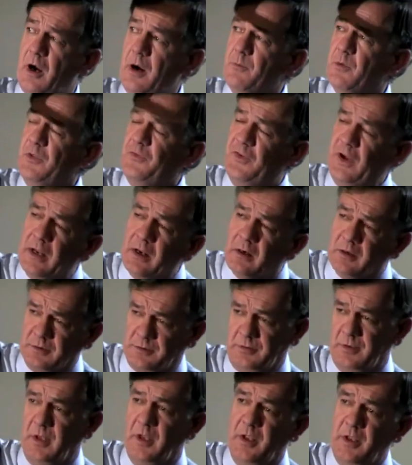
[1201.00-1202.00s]
arm with
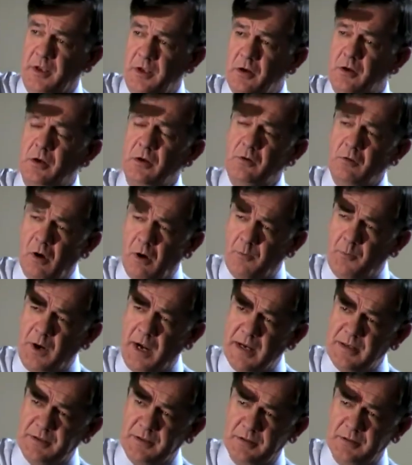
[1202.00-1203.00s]
fingers. You can grow
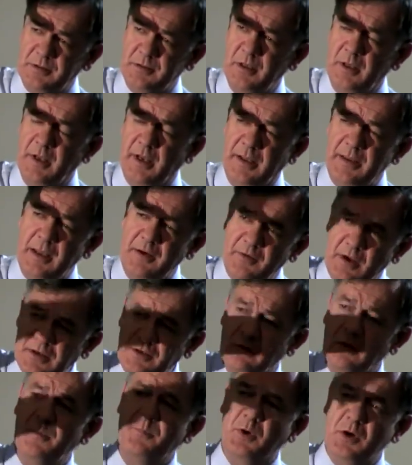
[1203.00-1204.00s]
branches, and they
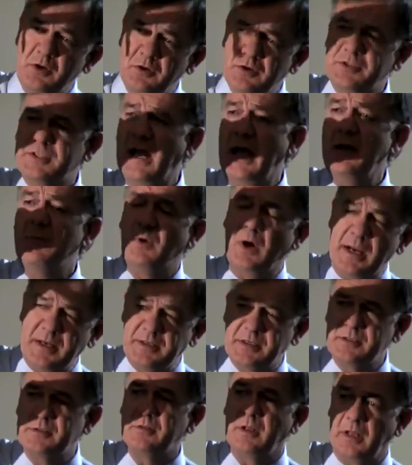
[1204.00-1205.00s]
eventually produce side
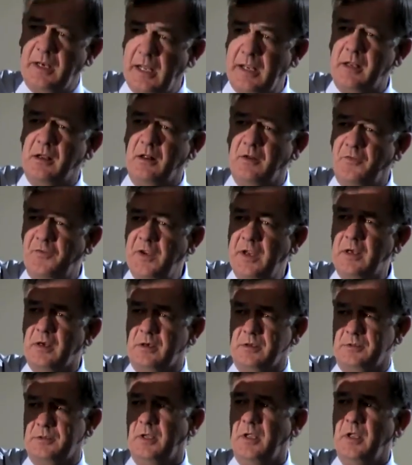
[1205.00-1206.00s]
branches that I call
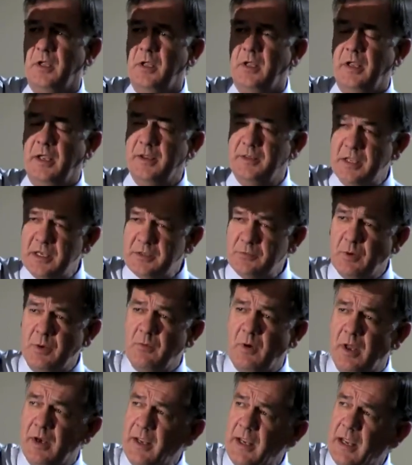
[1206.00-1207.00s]
fingers. In this, we
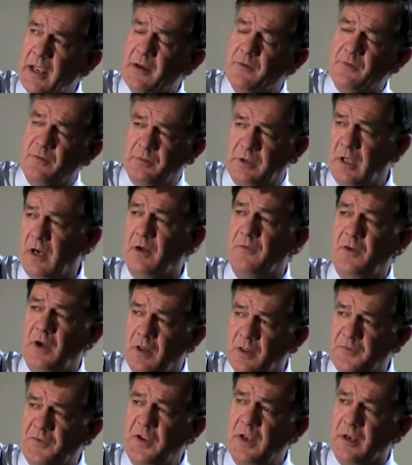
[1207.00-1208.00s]
want to cut off
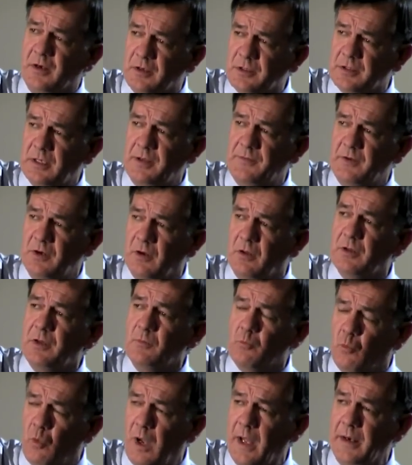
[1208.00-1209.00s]
all the fingers, leaving only
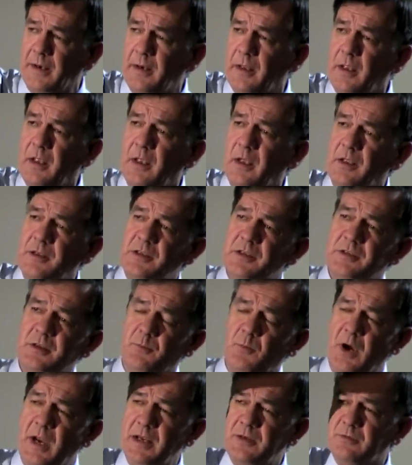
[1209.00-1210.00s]
one, just a
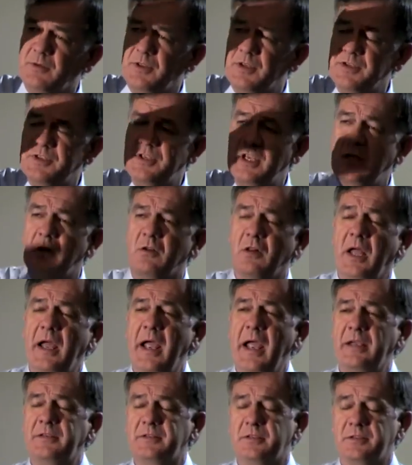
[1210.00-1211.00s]
branch with a single
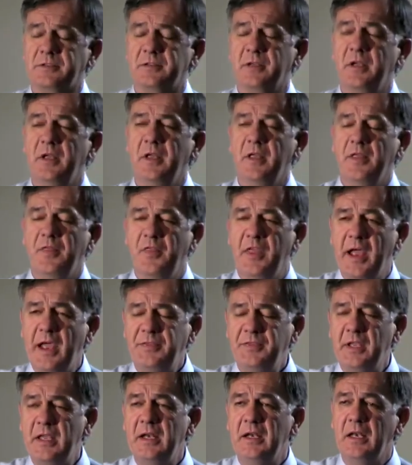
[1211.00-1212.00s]
axis.
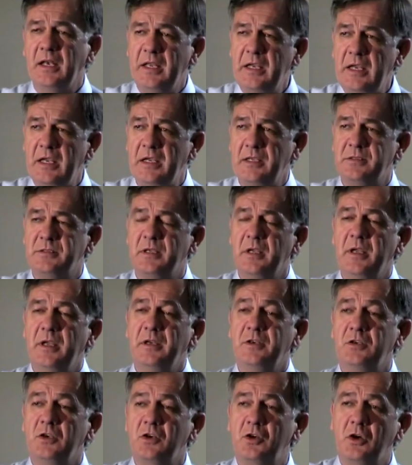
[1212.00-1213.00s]
That then leads
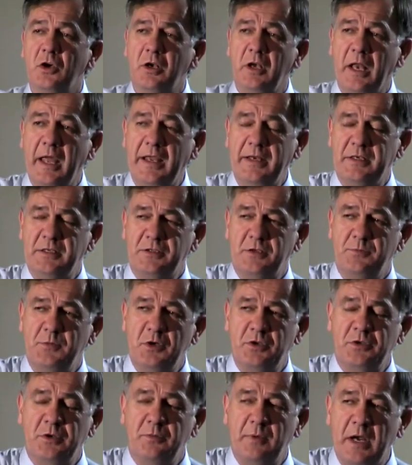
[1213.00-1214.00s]
to good light
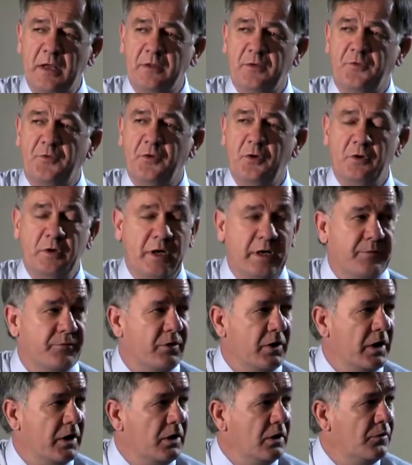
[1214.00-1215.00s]
distribution around the fruit and
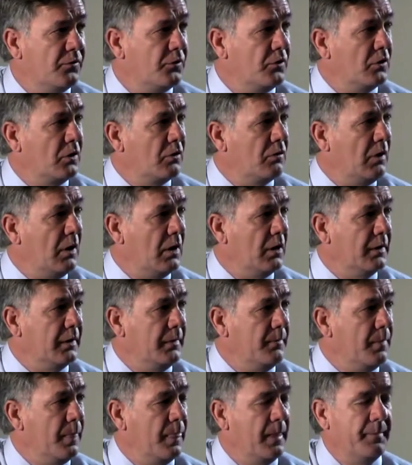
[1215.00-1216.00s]
very good fruit quality.